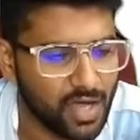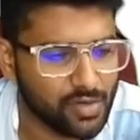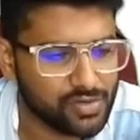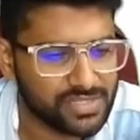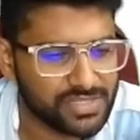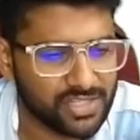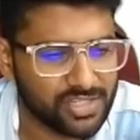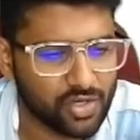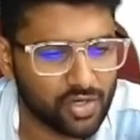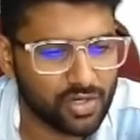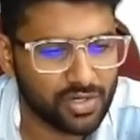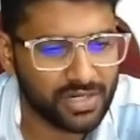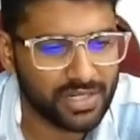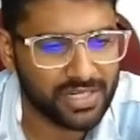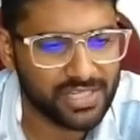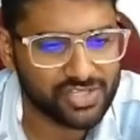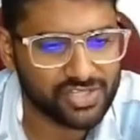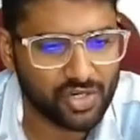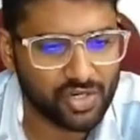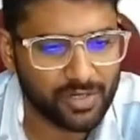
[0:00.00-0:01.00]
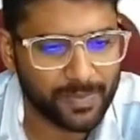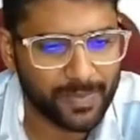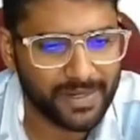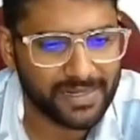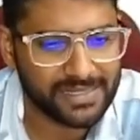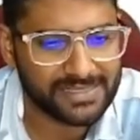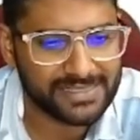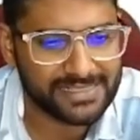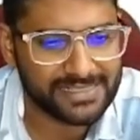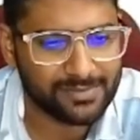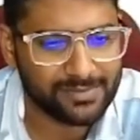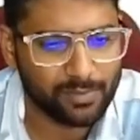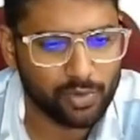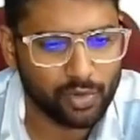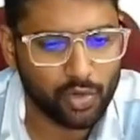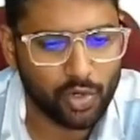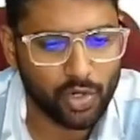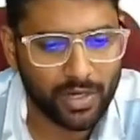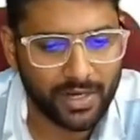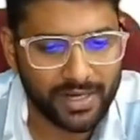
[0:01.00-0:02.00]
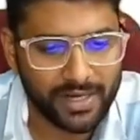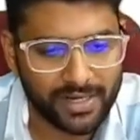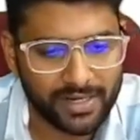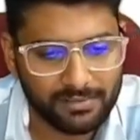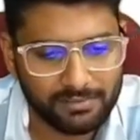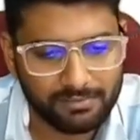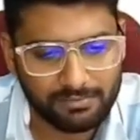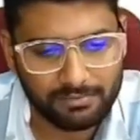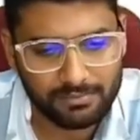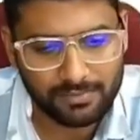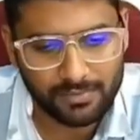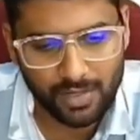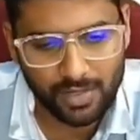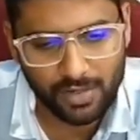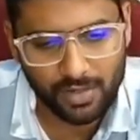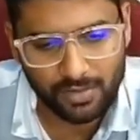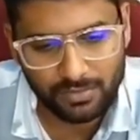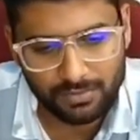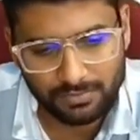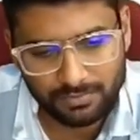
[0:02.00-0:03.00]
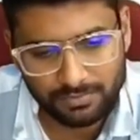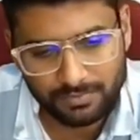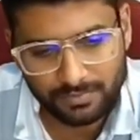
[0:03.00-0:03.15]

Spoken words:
outside corner is not painted blue or red. Now,